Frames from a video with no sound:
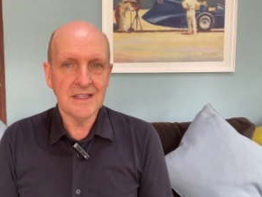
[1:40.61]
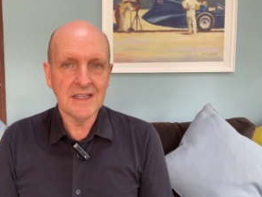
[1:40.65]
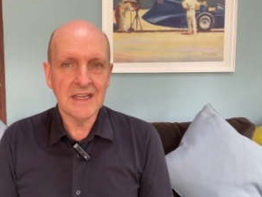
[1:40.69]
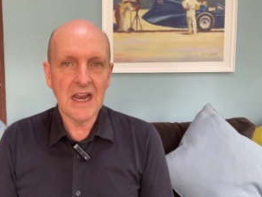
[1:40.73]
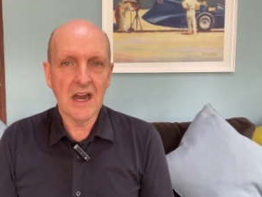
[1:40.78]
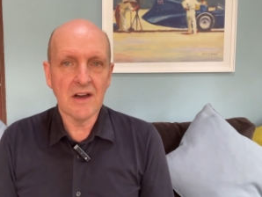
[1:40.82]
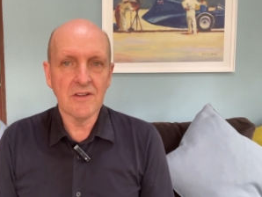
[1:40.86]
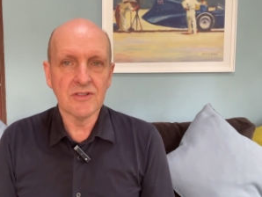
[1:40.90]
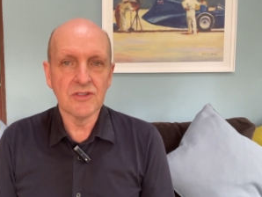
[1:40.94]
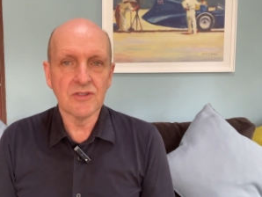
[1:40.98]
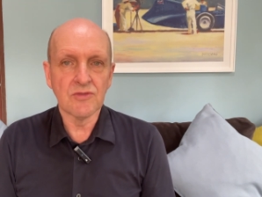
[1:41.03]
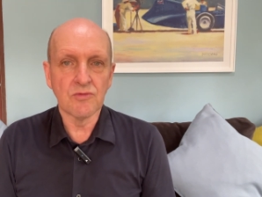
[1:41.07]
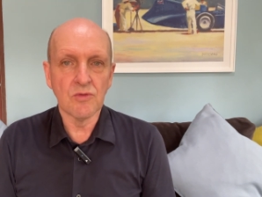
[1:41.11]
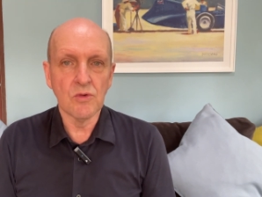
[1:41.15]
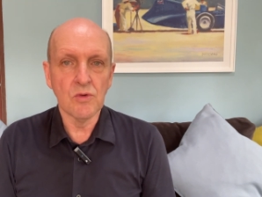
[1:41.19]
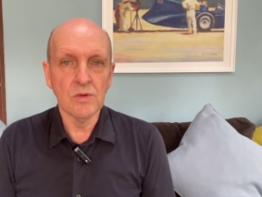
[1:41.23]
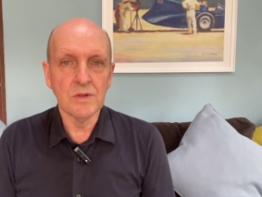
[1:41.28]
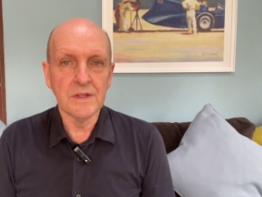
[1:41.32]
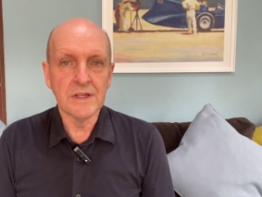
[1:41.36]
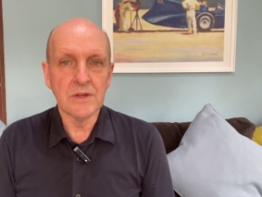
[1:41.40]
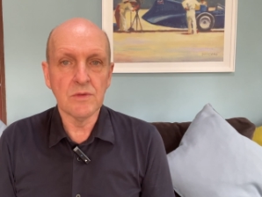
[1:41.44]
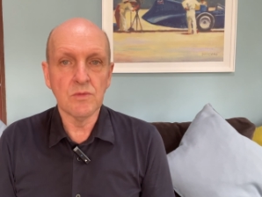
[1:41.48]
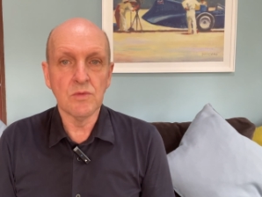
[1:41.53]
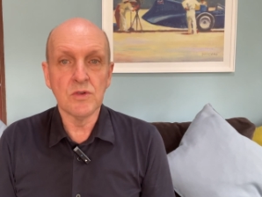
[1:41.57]
The
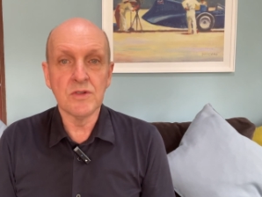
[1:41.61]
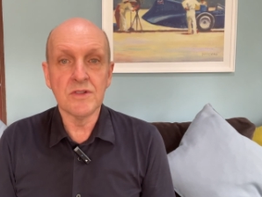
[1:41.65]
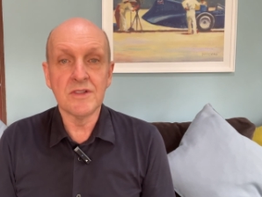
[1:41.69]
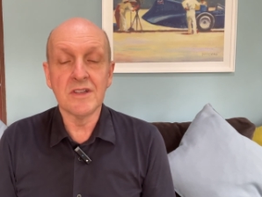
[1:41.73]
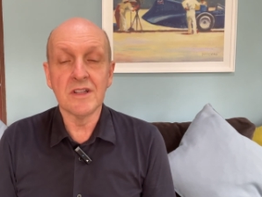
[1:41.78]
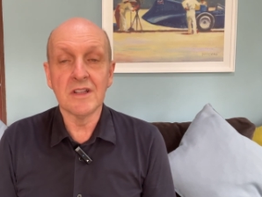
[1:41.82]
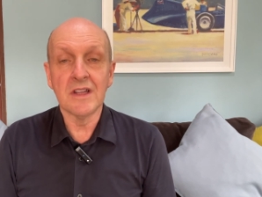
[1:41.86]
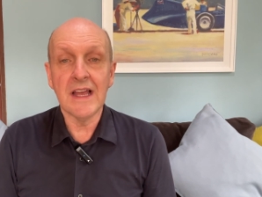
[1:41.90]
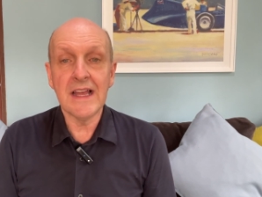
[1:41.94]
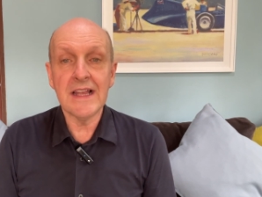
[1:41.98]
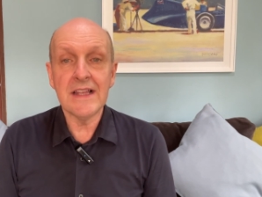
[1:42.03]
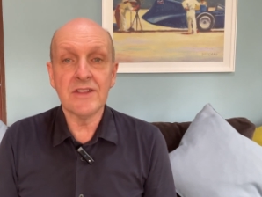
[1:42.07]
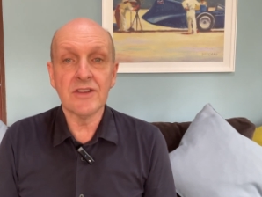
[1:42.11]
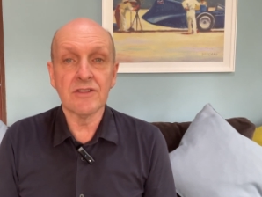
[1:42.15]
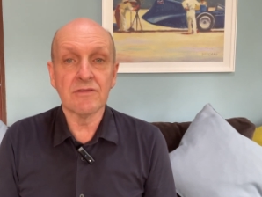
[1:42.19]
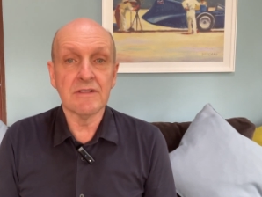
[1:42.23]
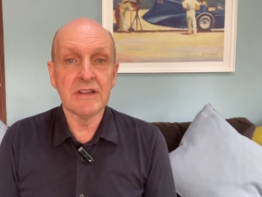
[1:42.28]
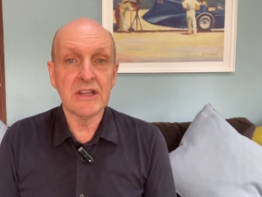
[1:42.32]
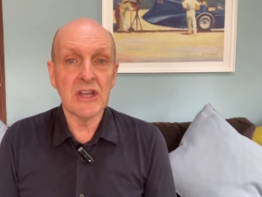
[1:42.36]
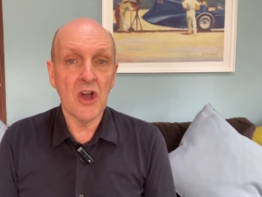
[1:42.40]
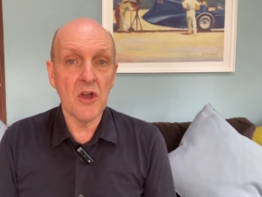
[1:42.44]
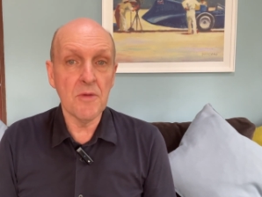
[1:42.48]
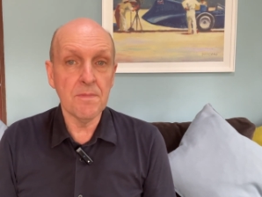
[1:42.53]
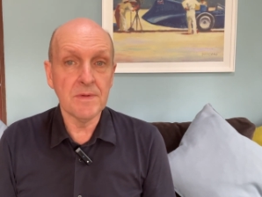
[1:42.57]
current ruling would
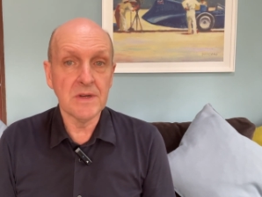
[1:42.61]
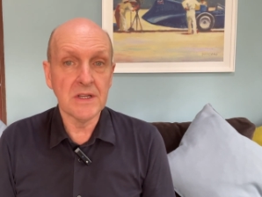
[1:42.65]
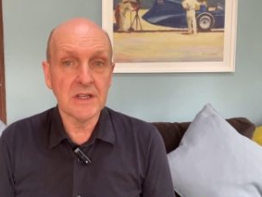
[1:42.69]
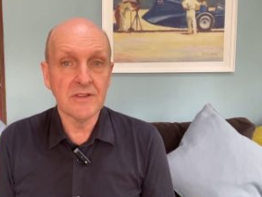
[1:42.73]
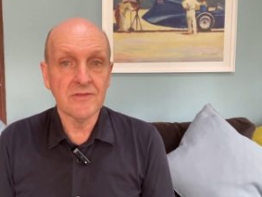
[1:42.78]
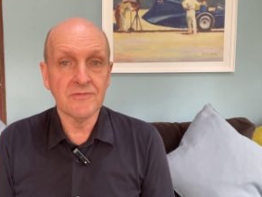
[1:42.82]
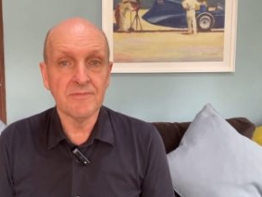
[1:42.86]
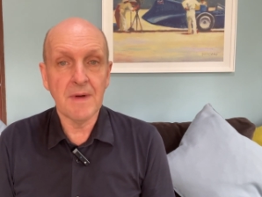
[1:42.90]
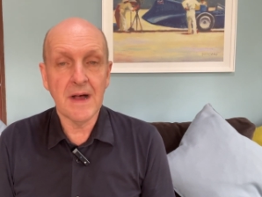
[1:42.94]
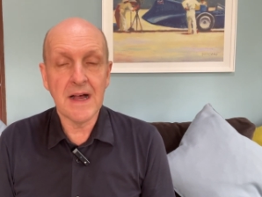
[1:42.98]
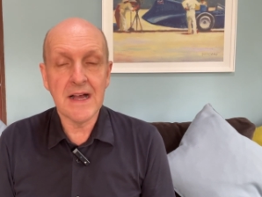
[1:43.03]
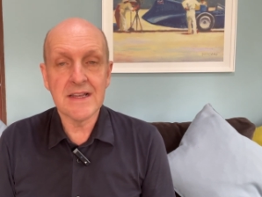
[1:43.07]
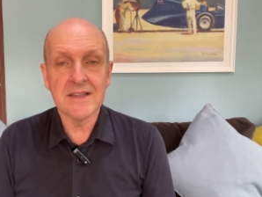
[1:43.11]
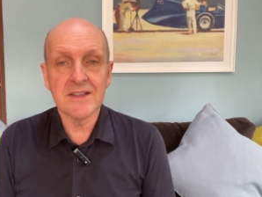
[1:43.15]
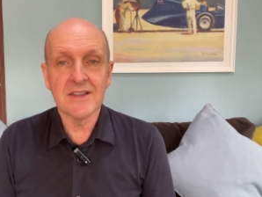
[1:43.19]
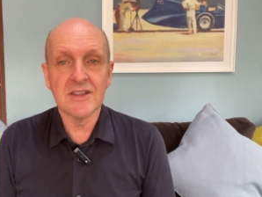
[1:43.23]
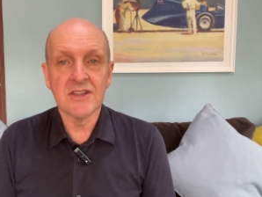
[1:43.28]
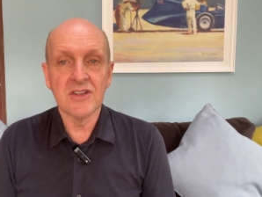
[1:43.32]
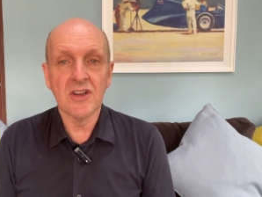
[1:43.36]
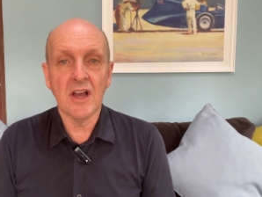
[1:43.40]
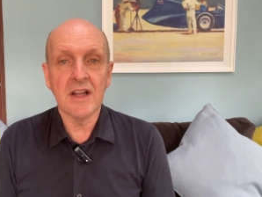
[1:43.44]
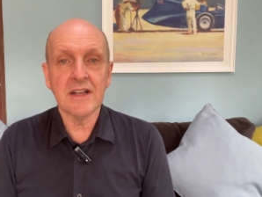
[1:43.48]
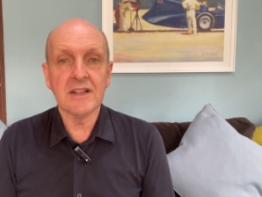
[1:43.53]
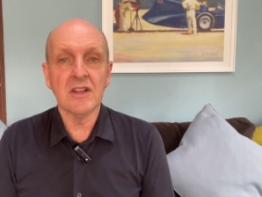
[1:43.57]
delay the reopening of
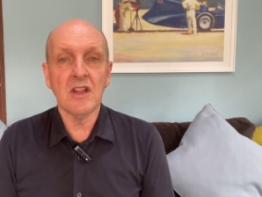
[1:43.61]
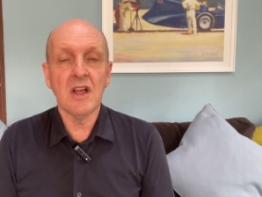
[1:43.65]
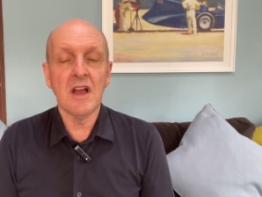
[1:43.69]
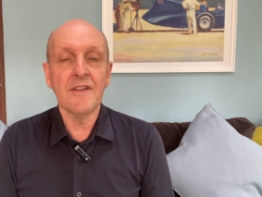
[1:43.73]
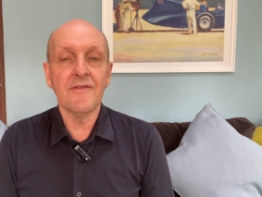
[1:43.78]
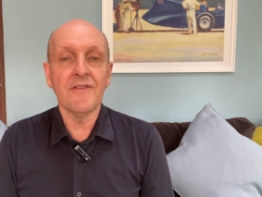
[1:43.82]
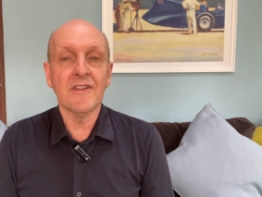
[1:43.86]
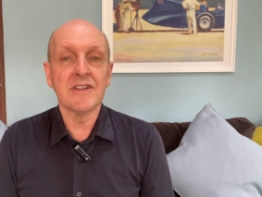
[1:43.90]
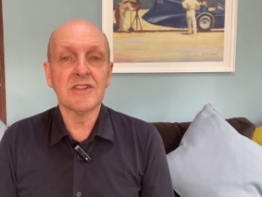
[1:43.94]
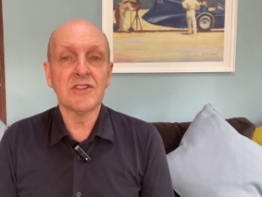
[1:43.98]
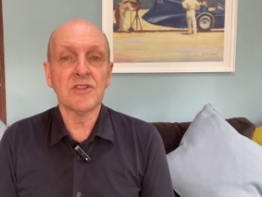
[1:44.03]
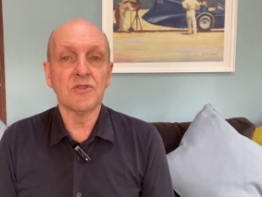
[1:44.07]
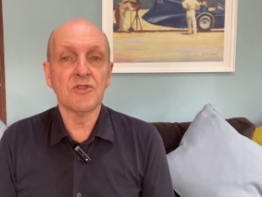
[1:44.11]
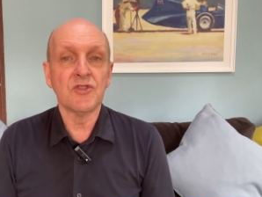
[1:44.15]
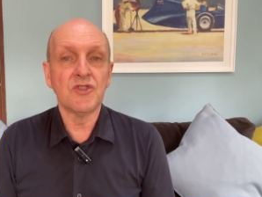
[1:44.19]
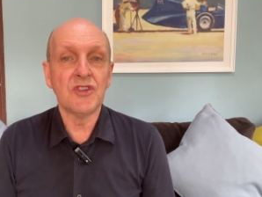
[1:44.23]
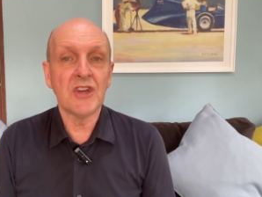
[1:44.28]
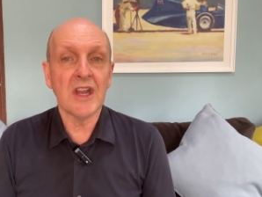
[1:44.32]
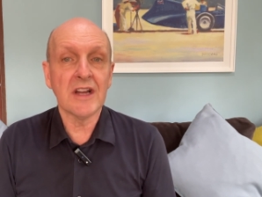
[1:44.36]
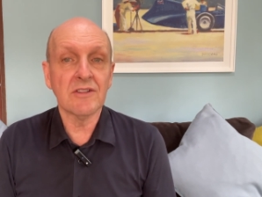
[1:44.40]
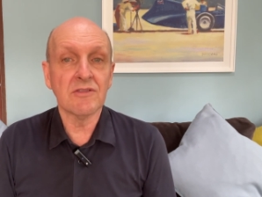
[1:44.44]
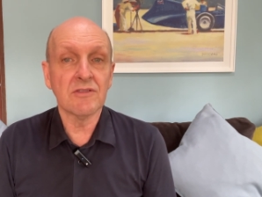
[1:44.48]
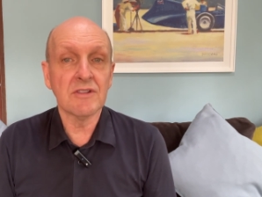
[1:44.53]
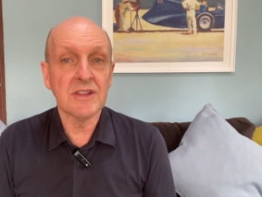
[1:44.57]
bars and nightlife
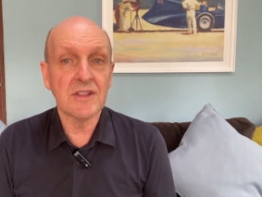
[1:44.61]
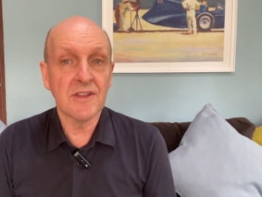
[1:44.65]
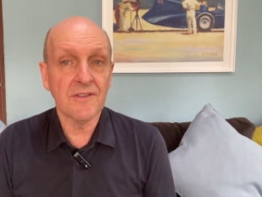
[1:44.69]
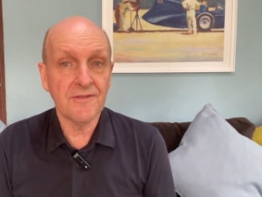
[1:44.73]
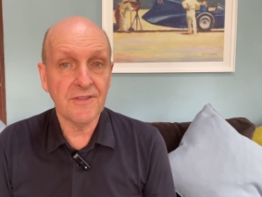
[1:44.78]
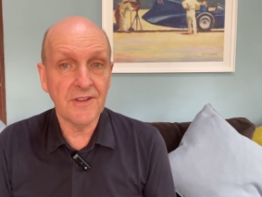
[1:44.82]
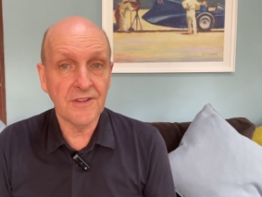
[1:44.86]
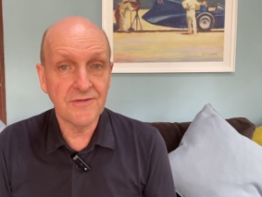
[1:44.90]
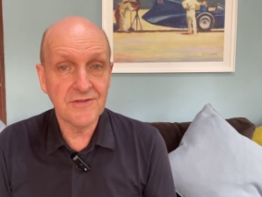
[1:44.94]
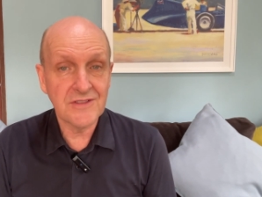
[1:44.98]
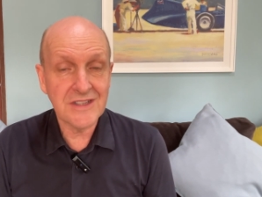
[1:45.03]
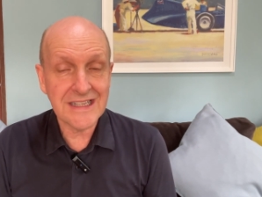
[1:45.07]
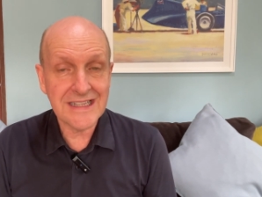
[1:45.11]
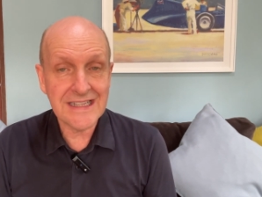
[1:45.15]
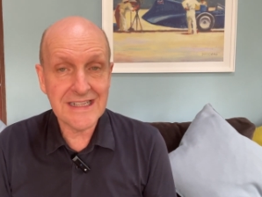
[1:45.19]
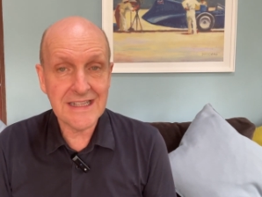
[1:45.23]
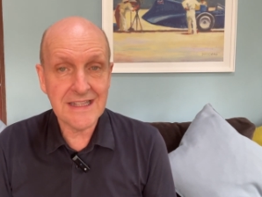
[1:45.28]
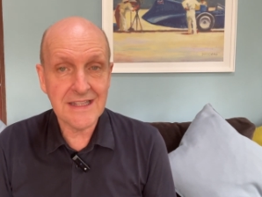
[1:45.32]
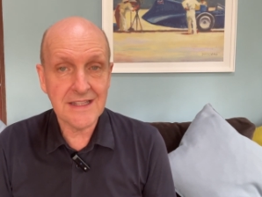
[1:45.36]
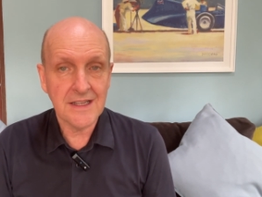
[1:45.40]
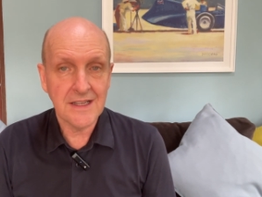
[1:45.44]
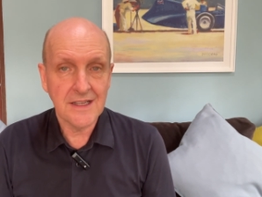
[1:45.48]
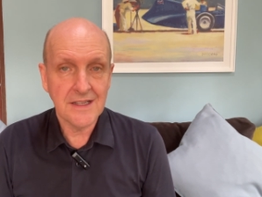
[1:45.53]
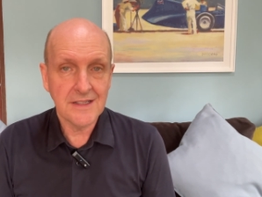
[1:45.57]
until January the
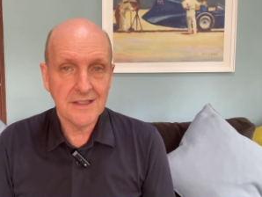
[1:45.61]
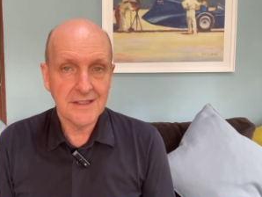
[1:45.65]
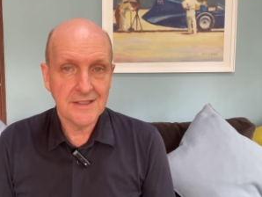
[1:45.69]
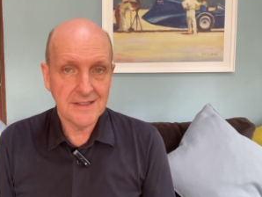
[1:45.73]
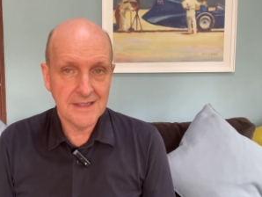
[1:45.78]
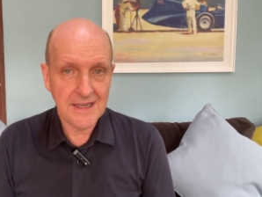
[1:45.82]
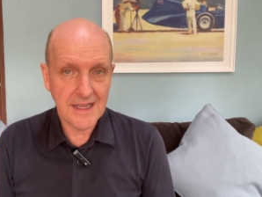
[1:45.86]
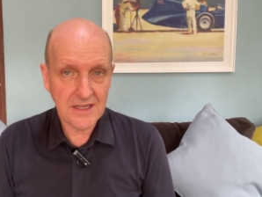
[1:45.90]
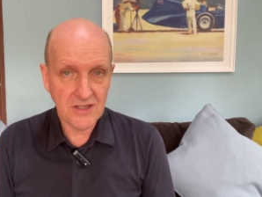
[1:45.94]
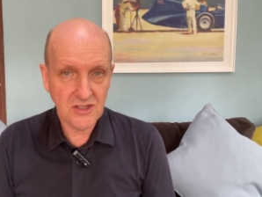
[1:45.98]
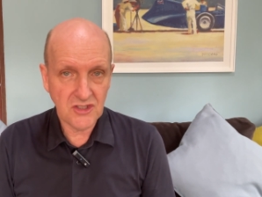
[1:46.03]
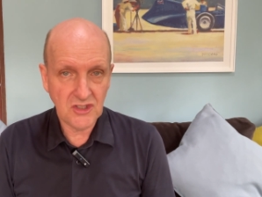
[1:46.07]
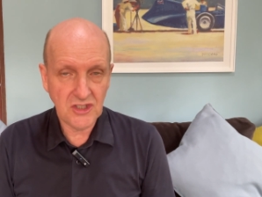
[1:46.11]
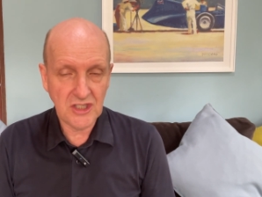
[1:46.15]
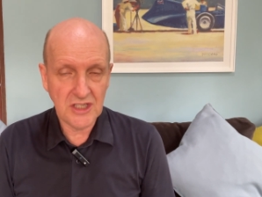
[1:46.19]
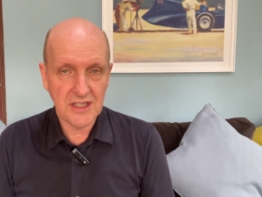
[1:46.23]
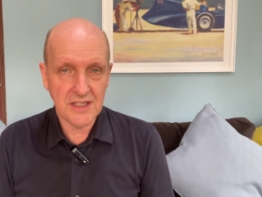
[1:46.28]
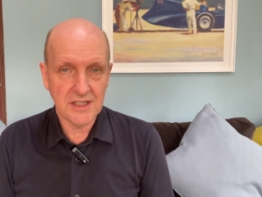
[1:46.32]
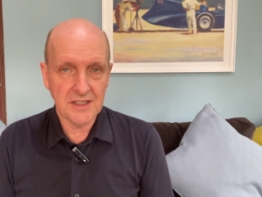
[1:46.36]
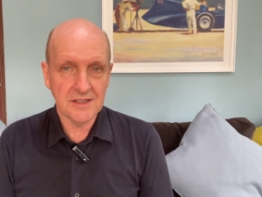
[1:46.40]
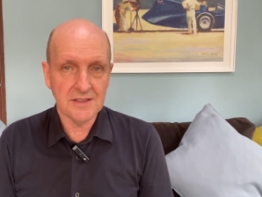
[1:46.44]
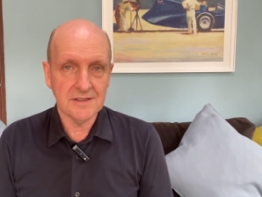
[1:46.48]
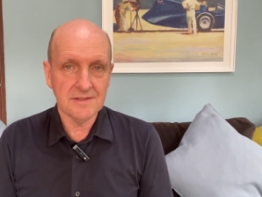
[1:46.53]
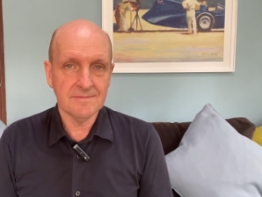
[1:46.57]
15th
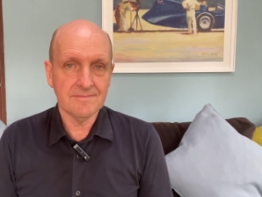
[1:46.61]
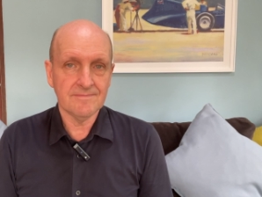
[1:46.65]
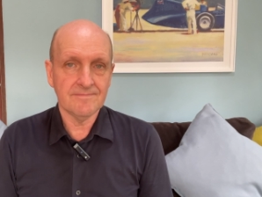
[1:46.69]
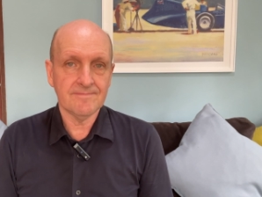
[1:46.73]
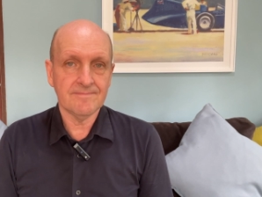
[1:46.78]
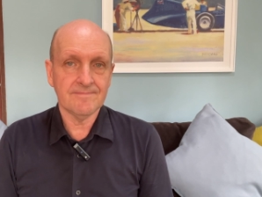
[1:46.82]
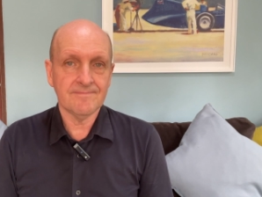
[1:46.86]
next year.